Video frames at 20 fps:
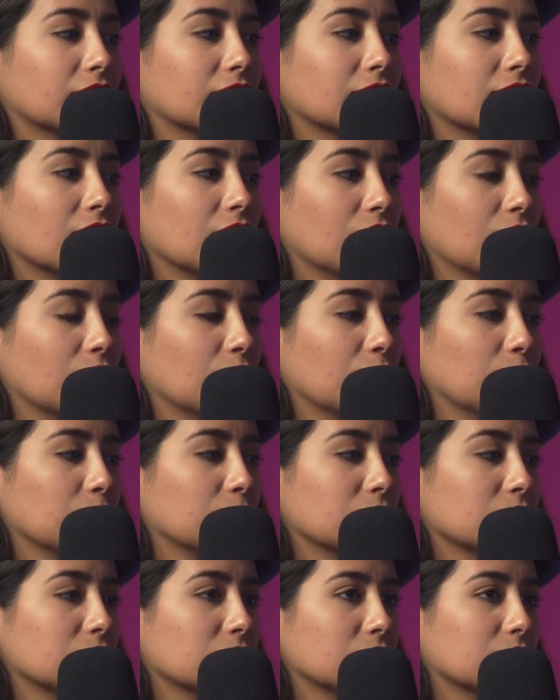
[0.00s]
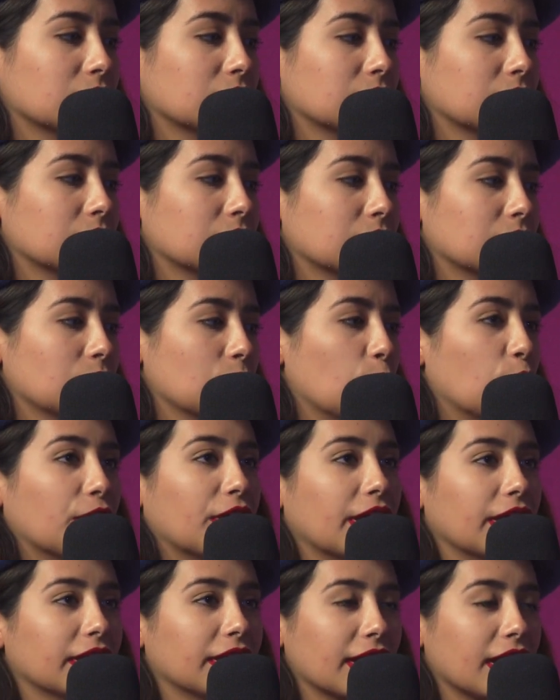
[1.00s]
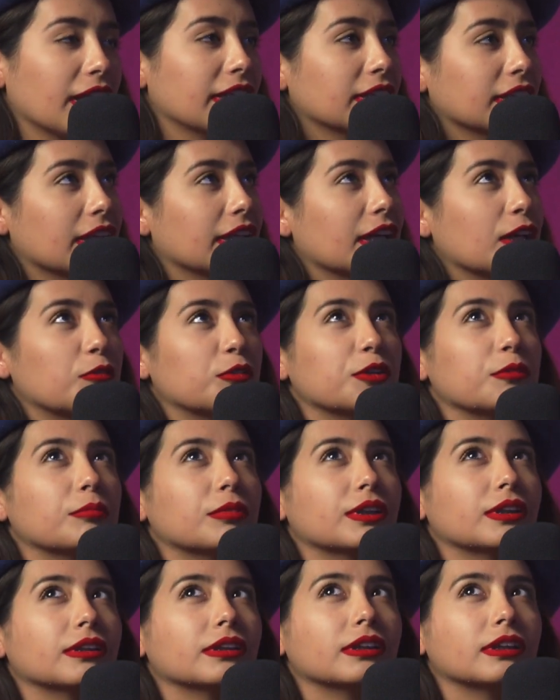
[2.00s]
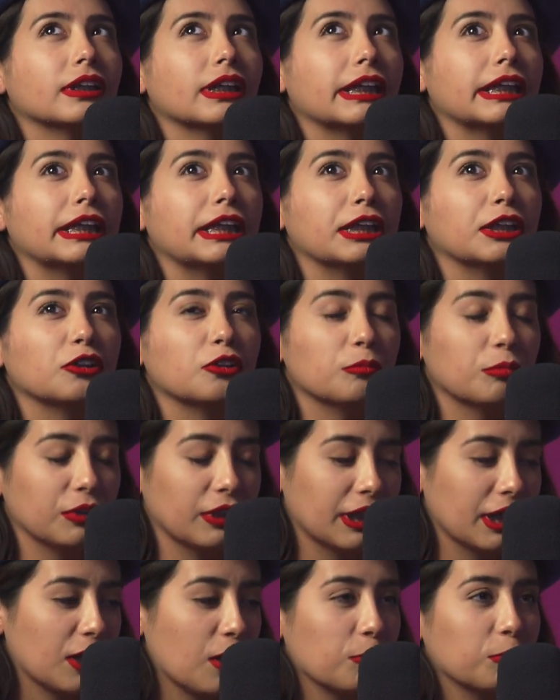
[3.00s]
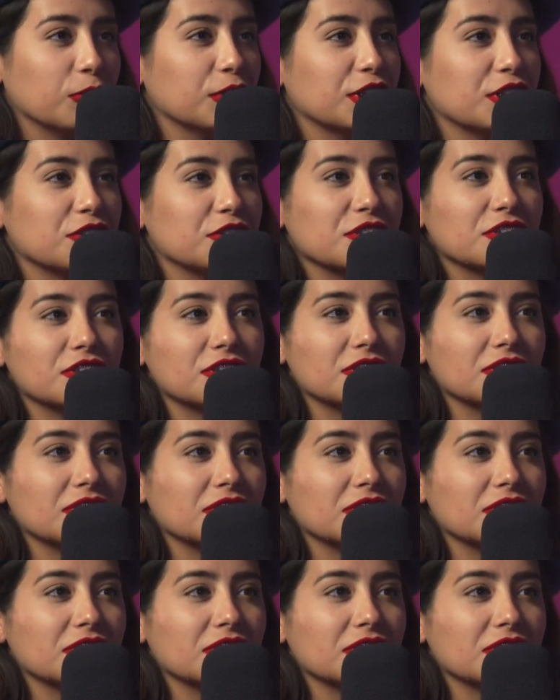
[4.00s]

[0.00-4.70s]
where I would have been here, but like a couple of years